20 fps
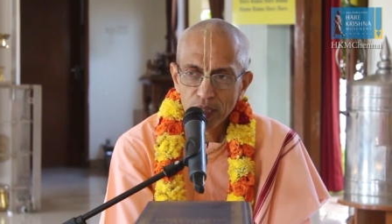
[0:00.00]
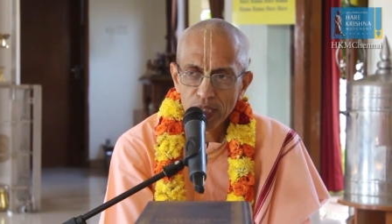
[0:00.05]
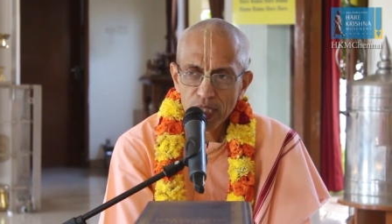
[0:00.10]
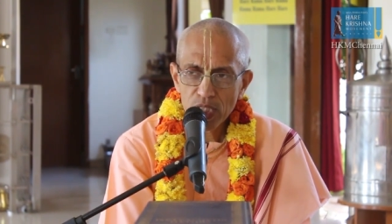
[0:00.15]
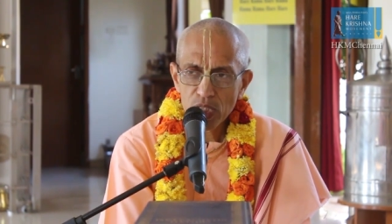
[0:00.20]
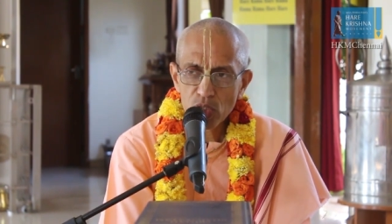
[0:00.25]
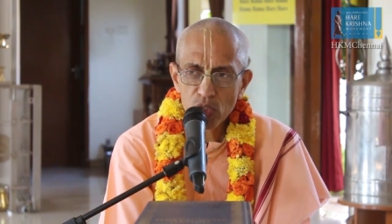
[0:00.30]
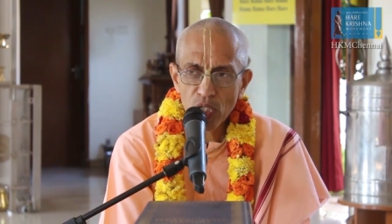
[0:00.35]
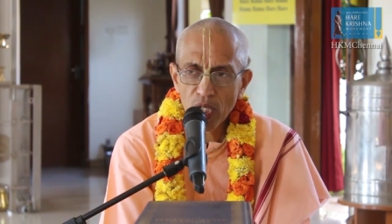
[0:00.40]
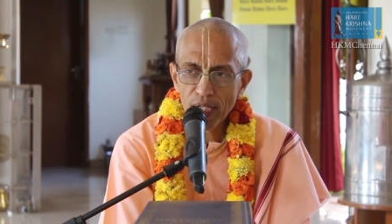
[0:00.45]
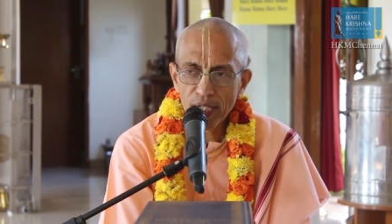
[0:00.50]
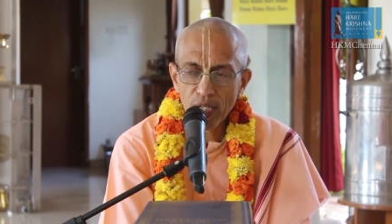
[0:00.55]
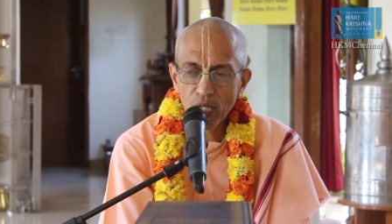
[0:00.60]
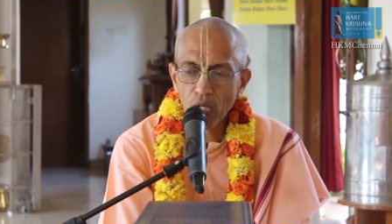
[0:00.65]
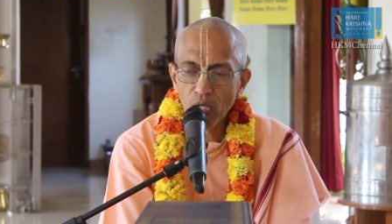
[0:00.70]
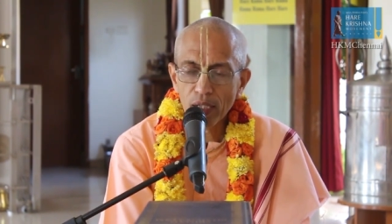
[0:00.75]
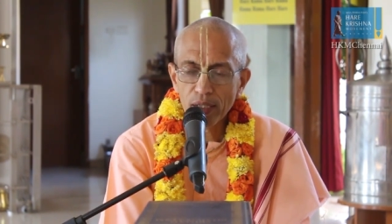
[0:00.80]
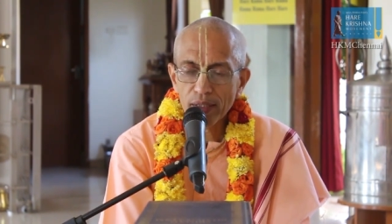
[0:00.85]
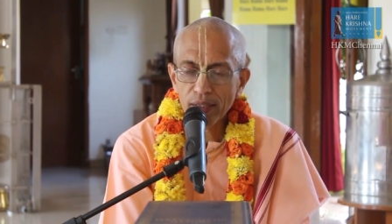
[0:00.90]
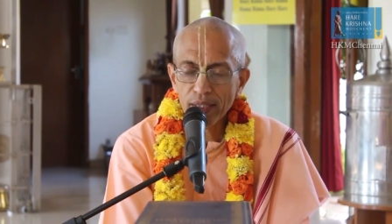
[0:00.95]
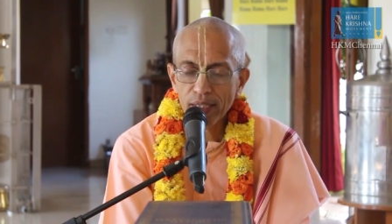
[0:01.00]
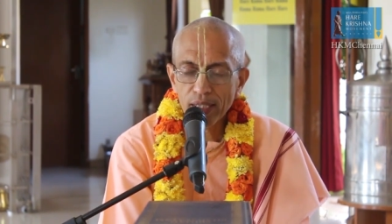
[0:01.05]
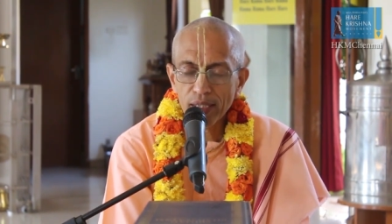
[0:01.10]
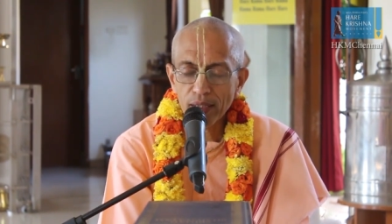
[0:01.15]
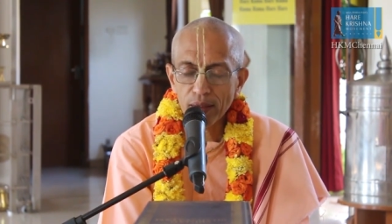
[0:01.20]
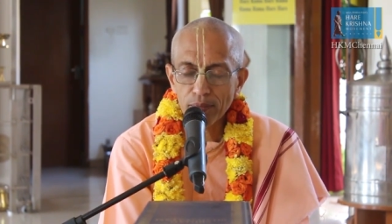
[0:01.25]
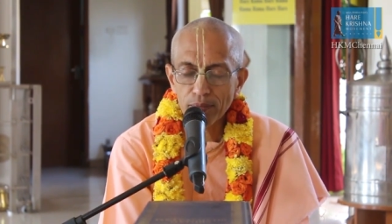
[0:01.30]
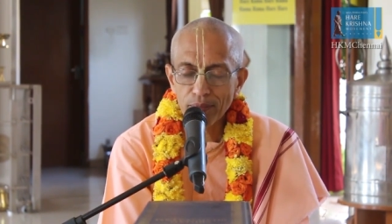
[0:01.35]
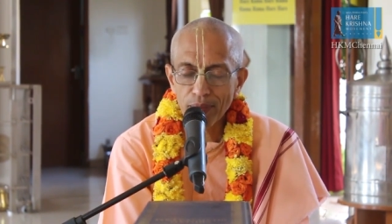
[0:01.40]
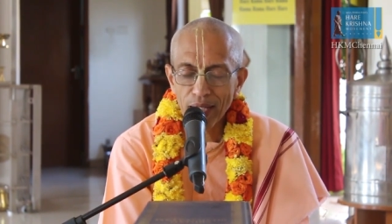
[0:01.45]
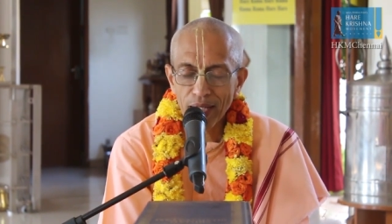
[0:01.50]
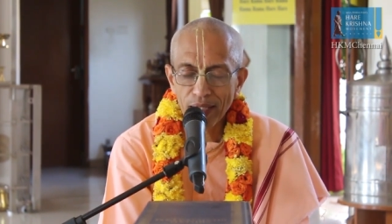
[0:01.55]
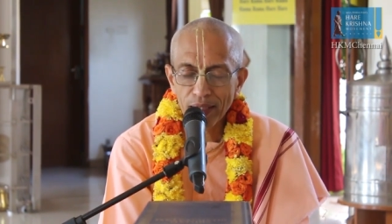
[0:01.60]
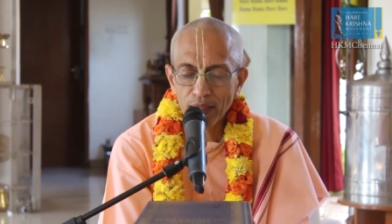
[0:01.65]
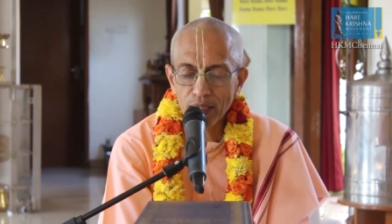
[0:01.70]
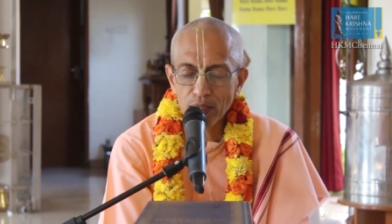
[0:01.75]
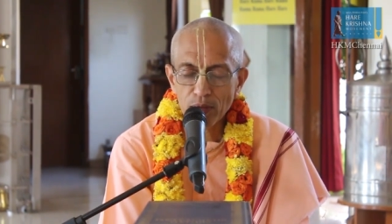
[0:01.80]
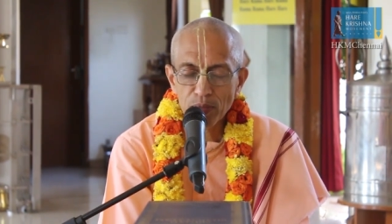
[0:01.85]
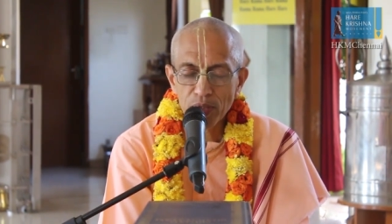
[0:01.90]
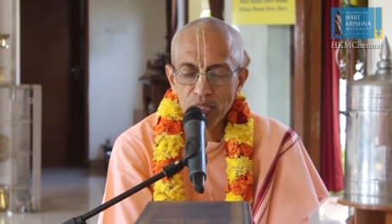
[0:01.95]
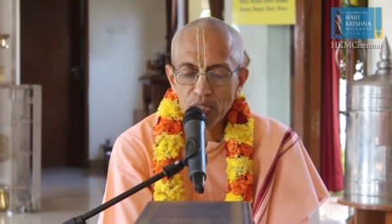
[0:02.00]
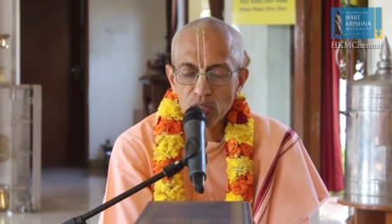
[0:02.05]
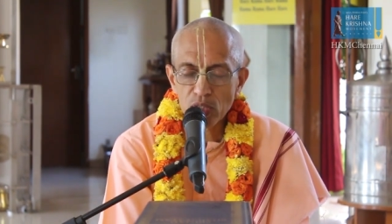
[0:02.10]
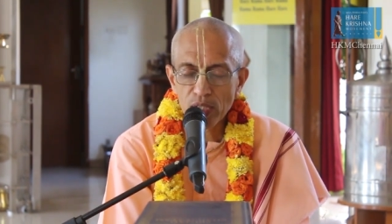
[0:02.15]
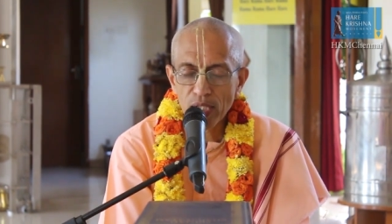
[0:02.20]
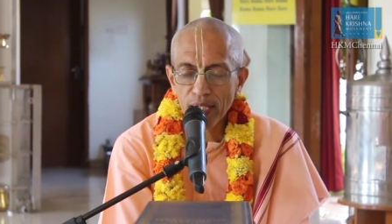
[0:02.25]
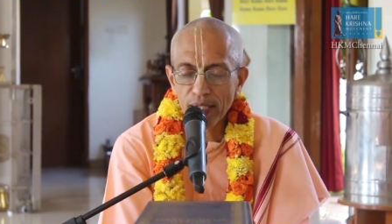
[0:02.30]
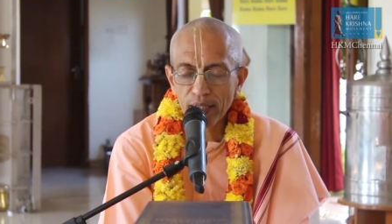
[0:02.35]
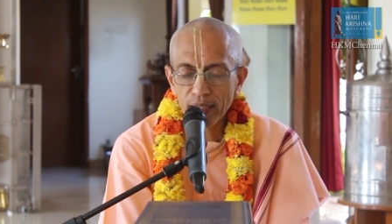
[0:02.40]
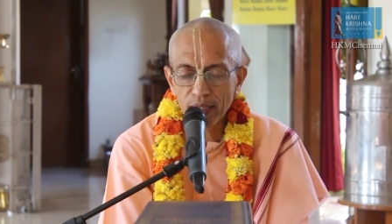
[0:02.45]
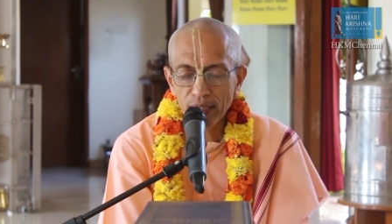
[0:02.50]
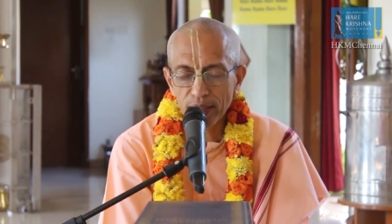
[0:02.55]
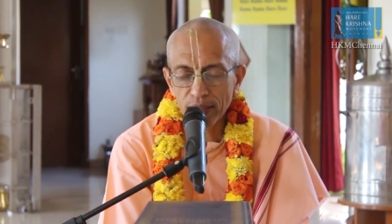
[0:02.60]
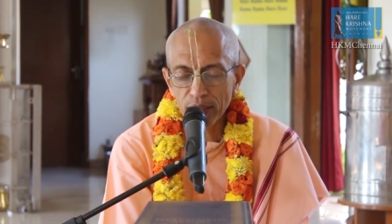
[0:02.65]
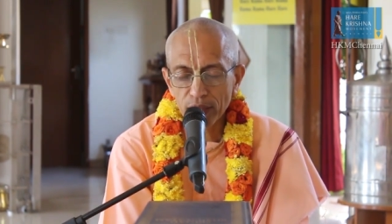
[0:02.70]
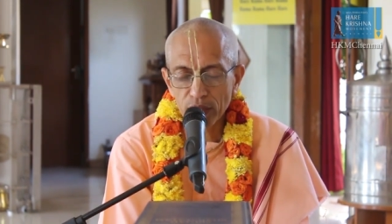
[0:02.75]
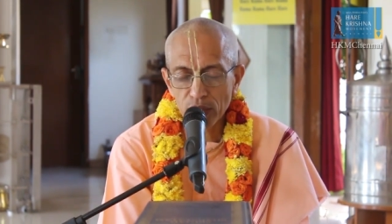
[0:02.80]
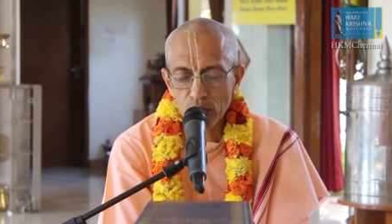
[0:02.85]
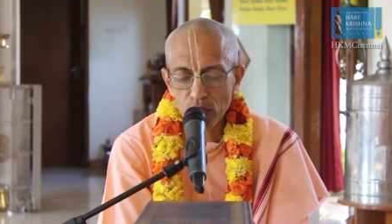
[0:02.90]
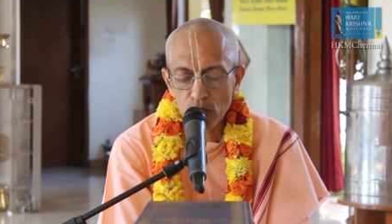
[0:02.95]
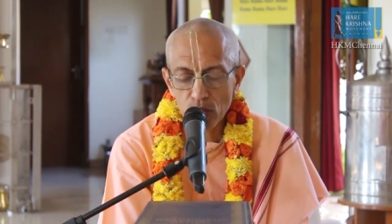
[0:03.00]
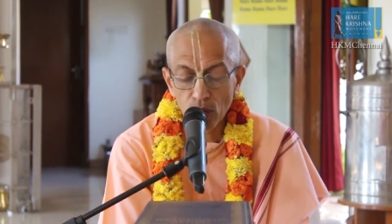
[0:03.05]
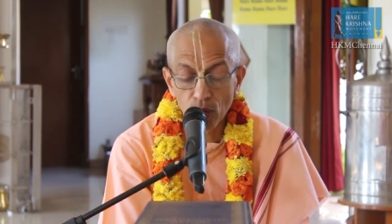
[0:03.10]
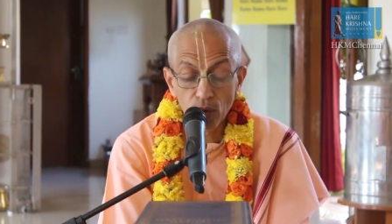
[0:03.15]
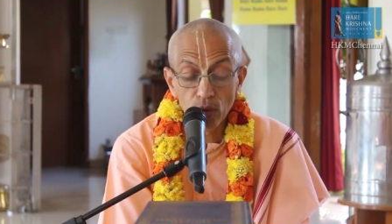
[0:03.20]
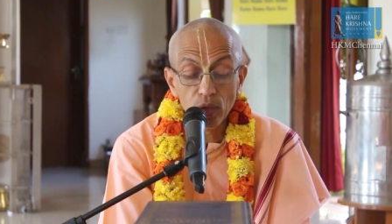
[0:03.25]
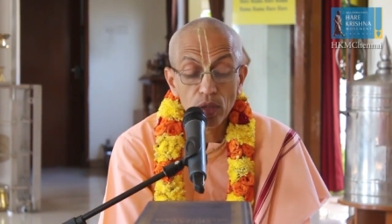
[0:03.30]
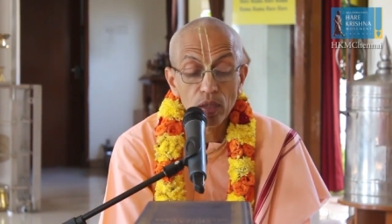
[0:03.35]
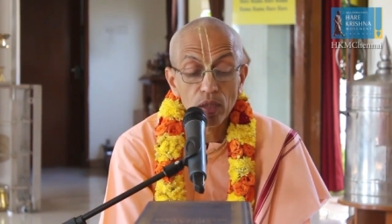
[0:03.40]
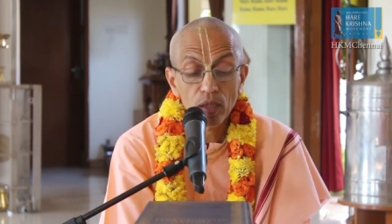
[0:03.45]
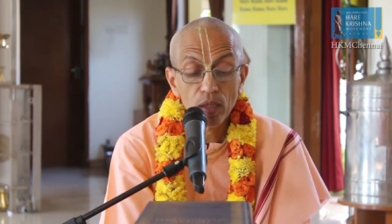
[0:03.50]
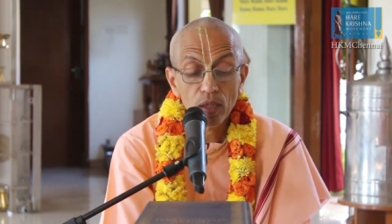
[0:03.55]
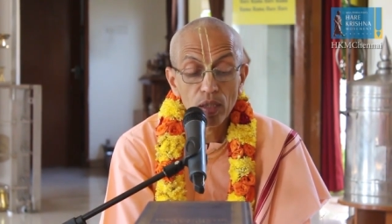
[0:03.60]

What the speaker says: He is not an ordinary man. That means he is not a conditioned soul.